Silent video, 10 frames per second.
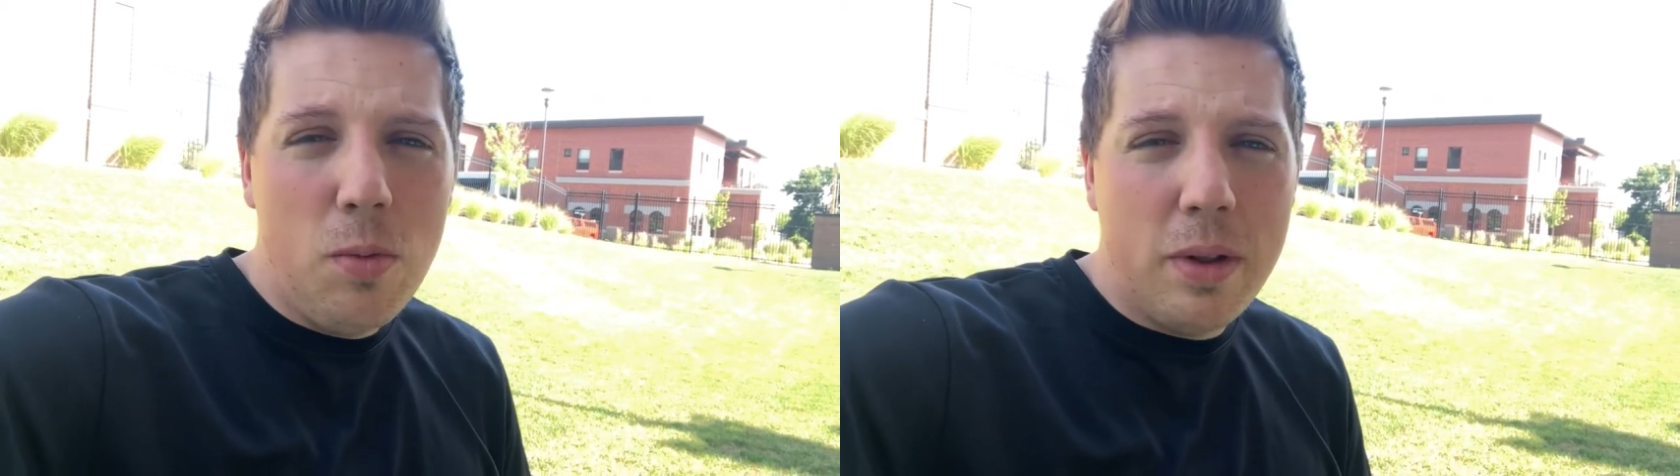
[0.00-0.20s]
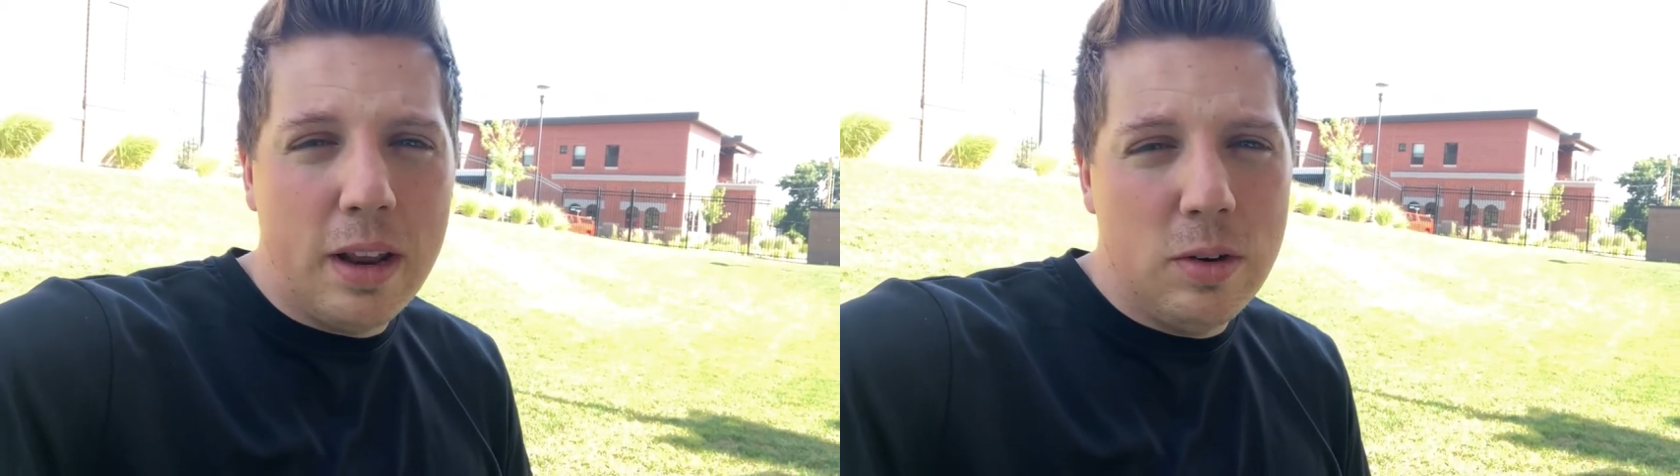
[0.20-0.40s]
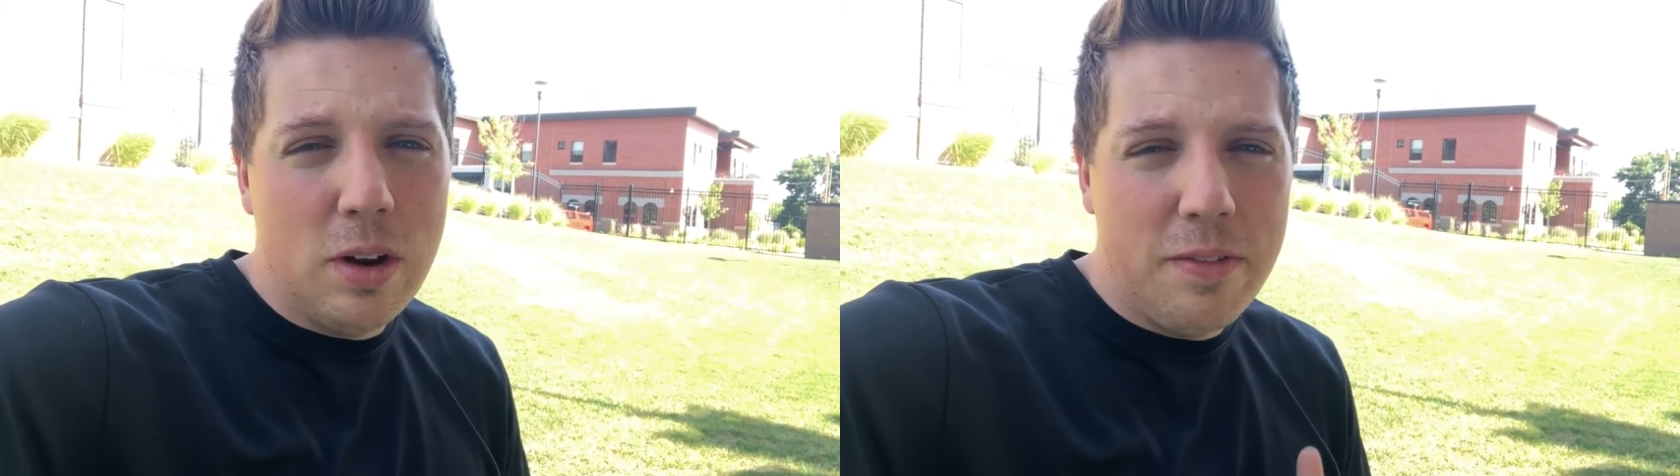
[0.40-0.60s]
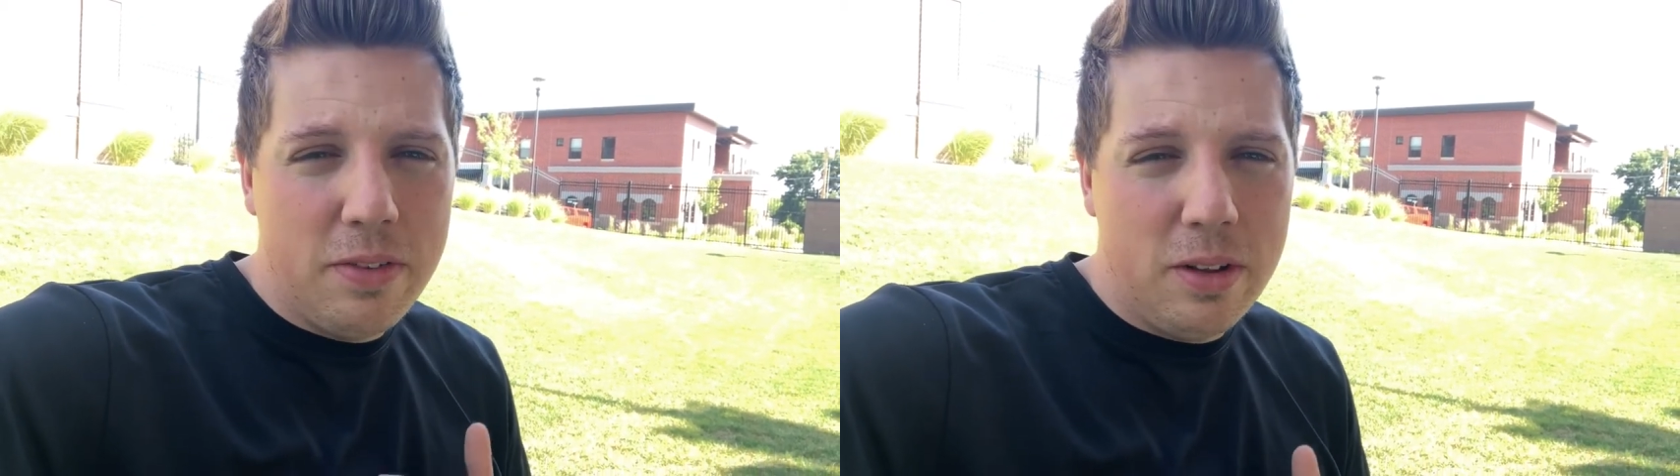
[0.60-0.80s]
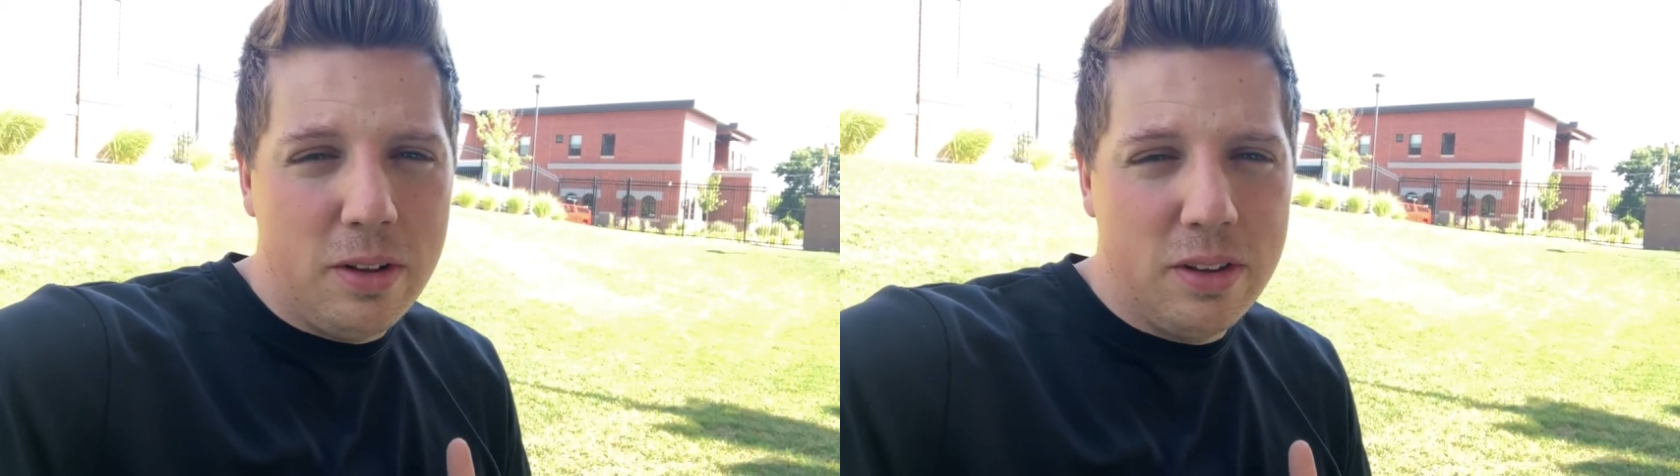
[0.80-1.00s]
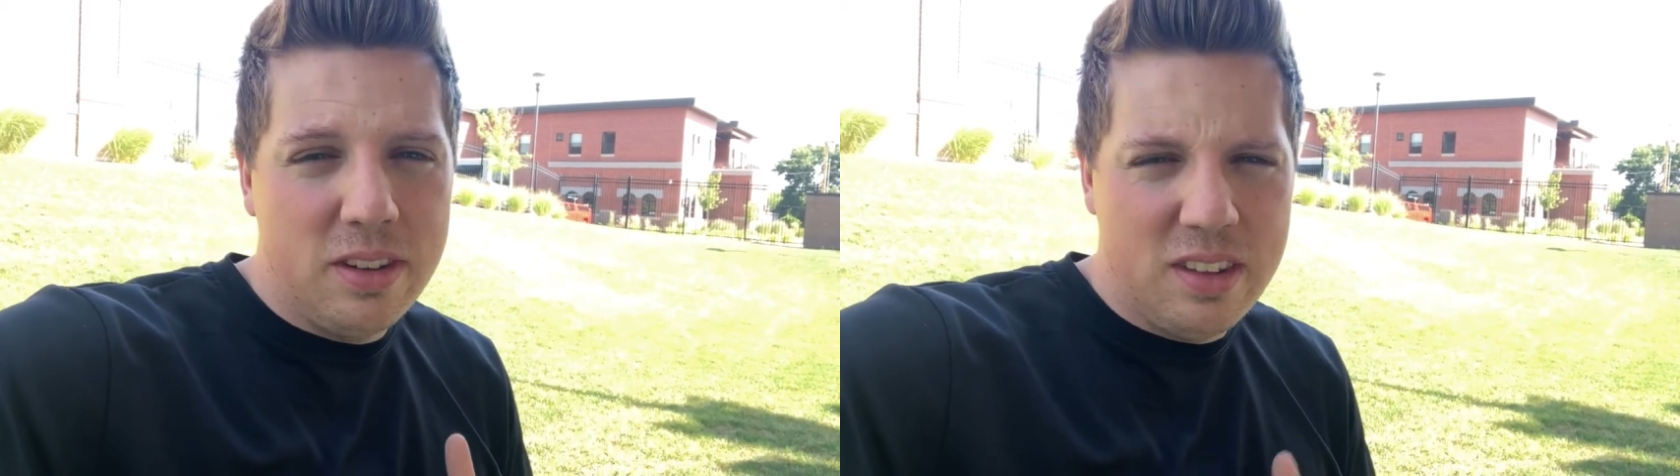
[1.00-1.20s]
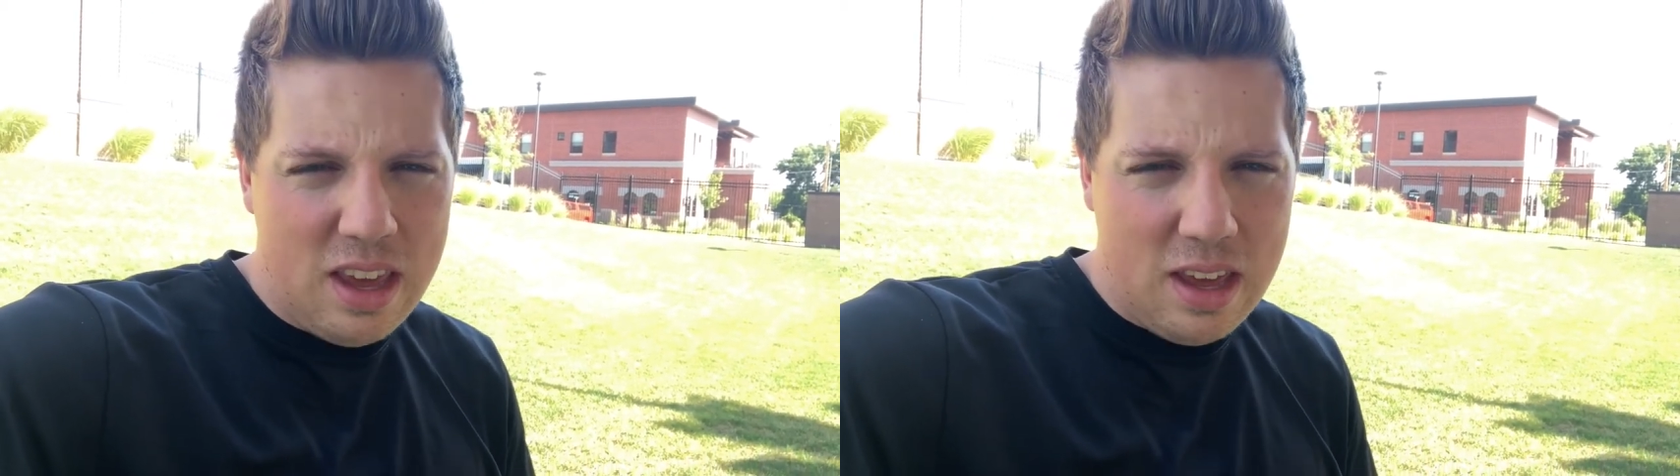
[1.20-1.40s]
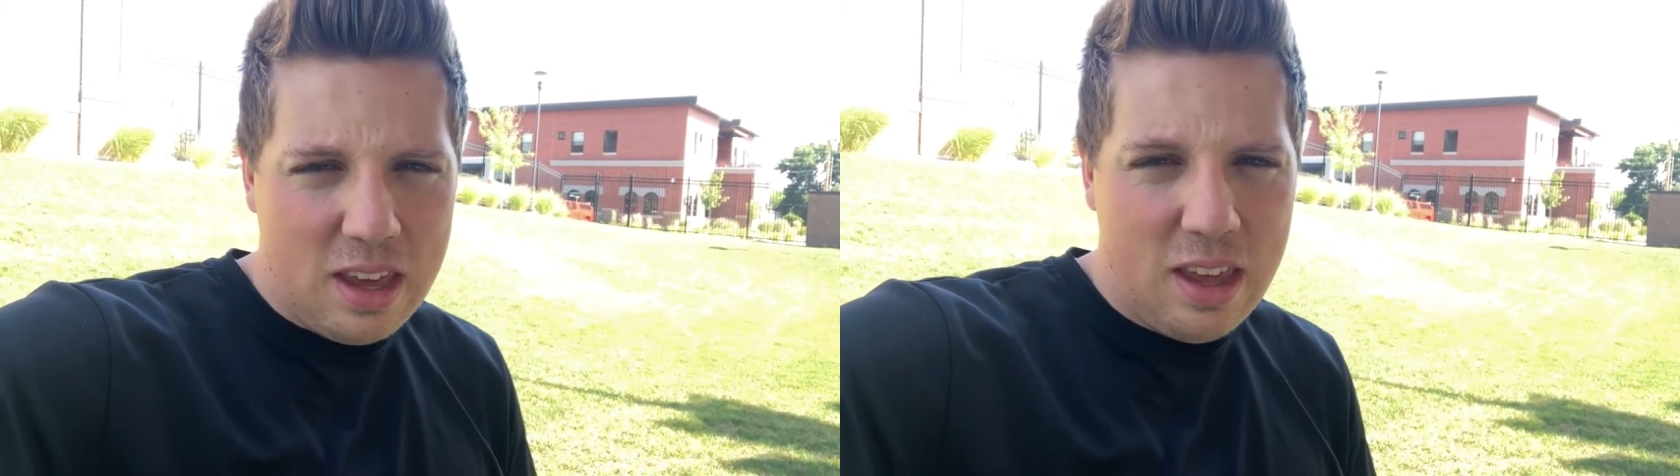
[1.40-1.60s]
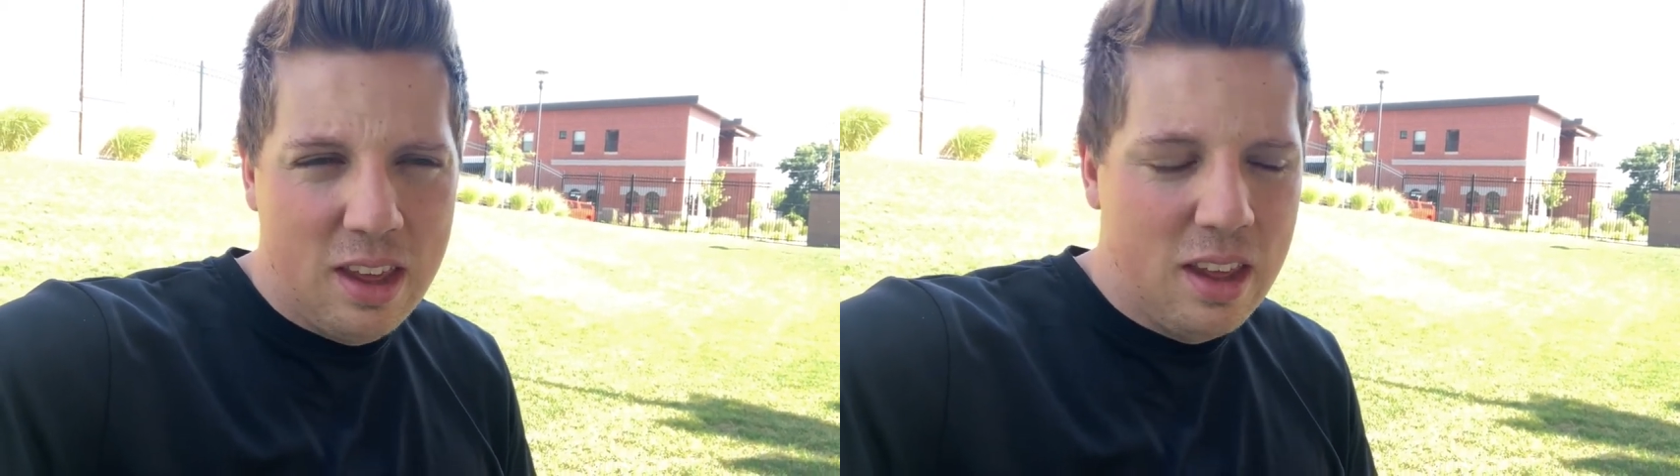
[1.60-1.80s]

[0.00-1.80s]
but I do not feel sick